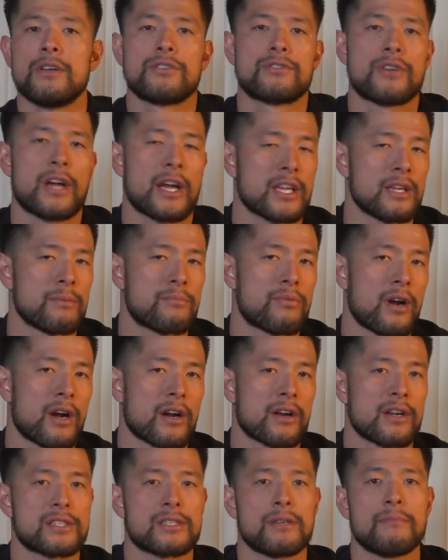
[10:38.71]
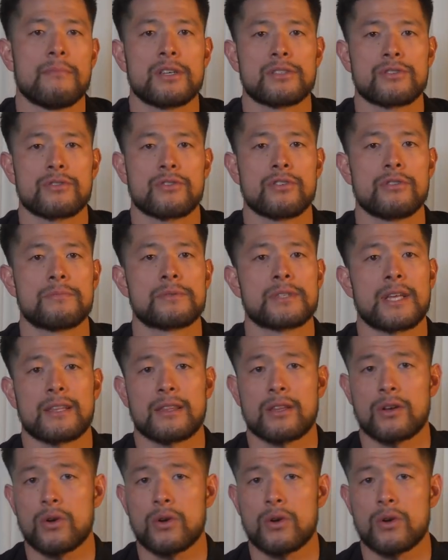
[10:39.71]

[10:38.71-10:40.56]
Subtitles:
tracking progress on muscle groups like the